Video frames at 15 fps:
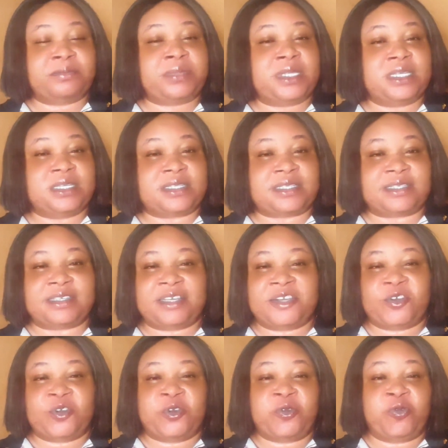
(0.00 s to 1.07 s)
Please,
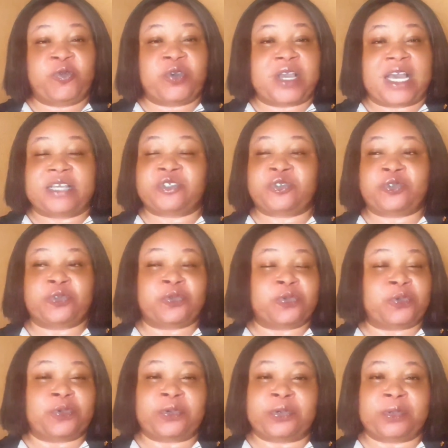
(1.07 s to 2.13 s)
you guys
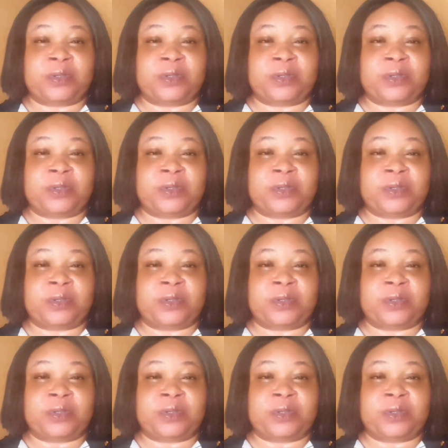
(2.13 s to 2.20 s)
should